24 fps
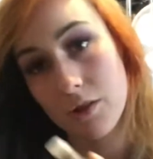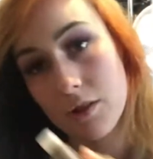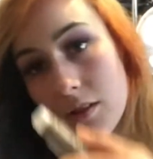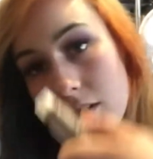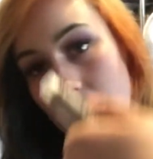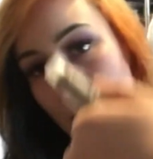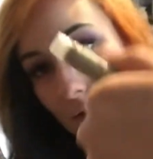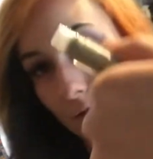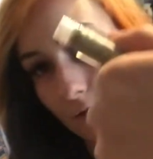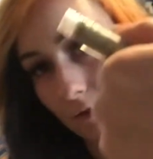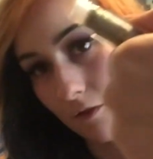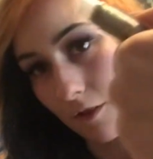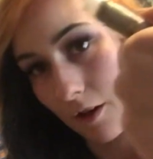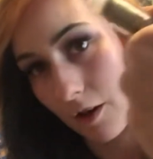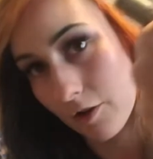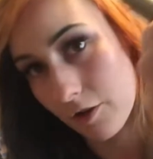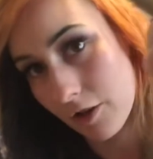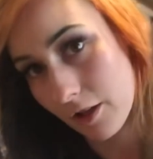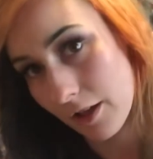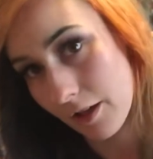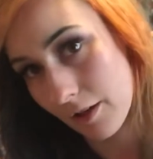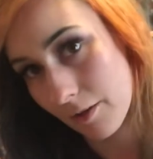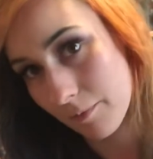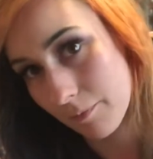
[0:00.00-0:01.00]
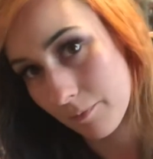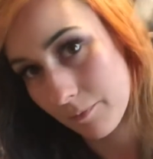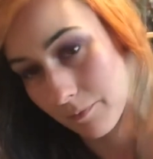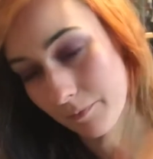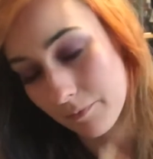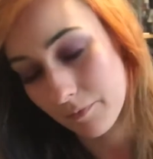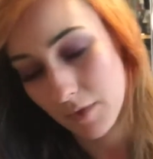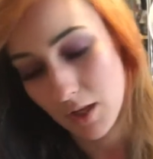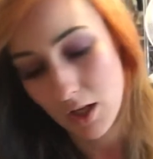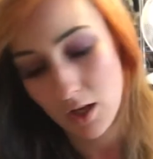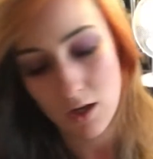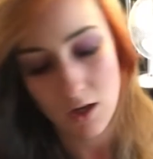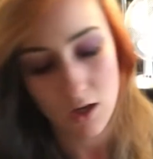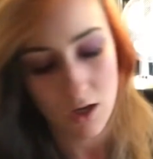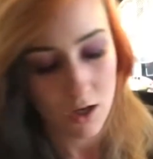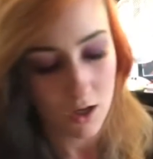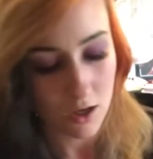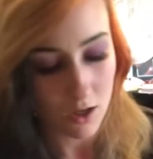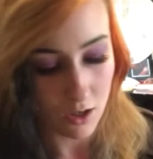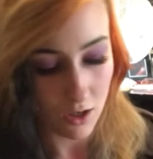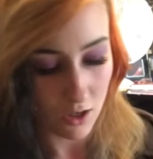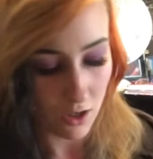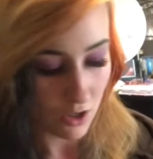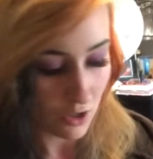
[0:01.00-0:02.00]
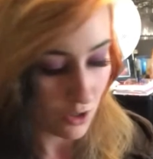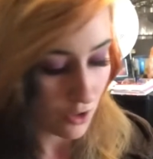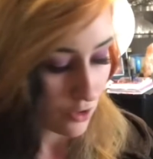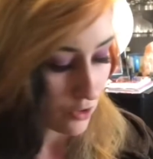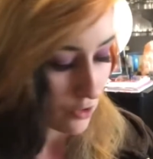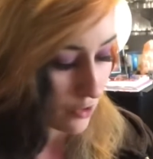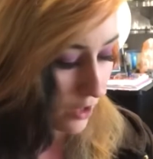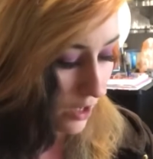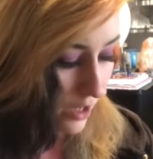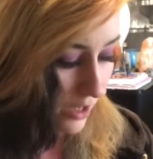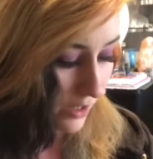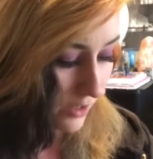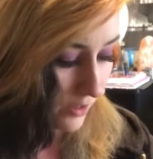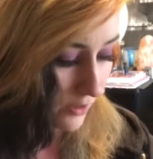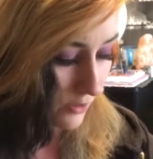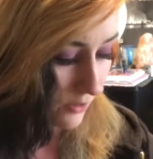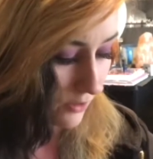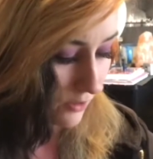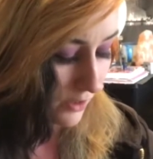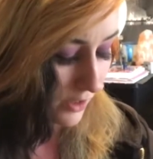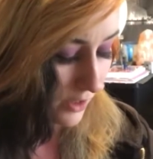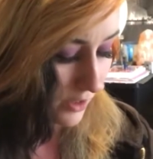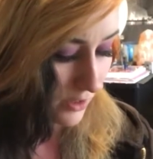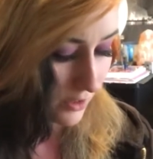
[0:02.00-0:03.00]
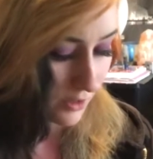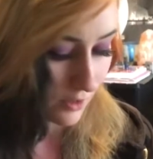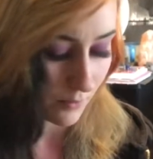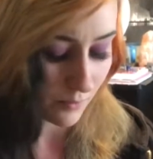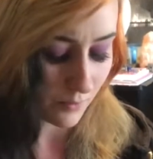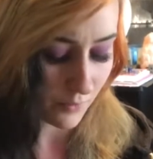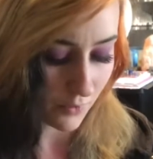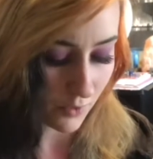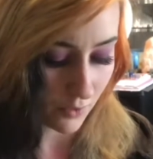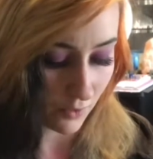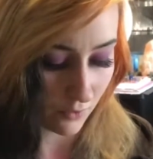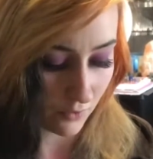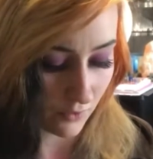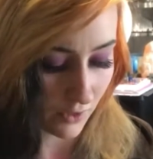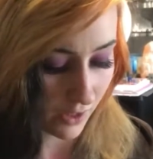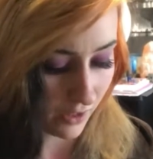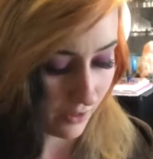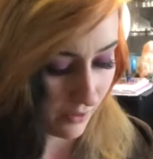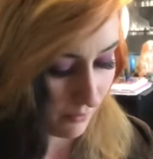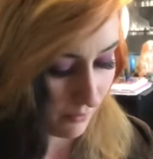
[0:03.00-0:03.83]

like very grey. It's like some sort of like